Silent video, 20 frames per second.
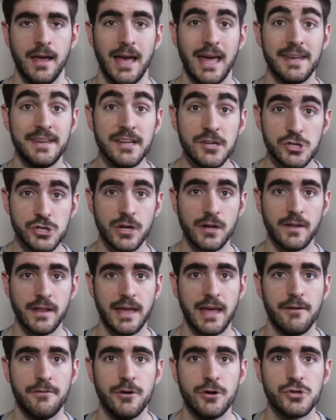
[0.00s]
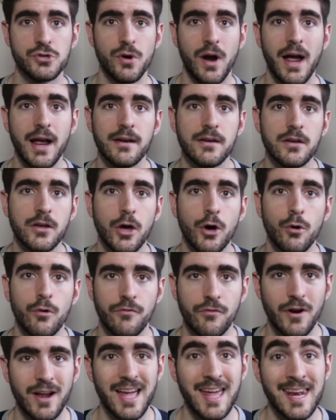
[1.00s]
Additionally, if you're trying to go
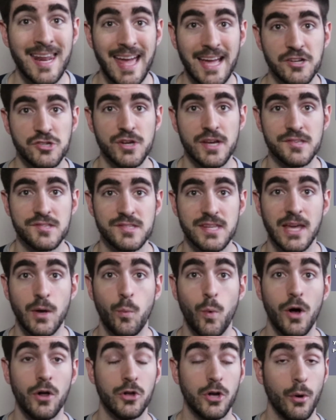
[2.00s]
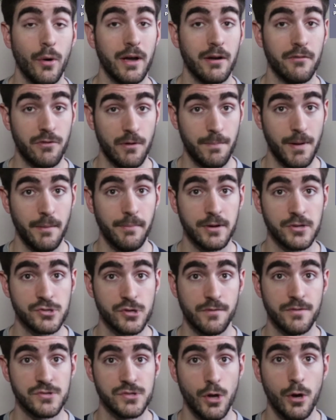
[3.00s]
for NHSC while going for public
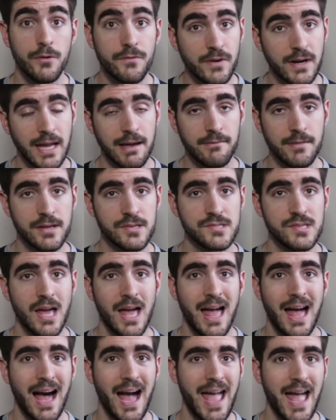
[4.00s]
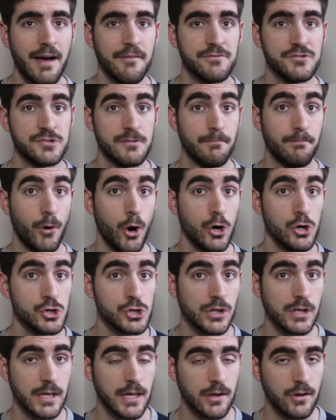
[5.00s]
service loan forgiveness, I have some
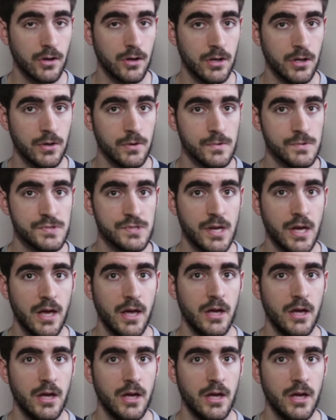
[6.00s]
partially good news.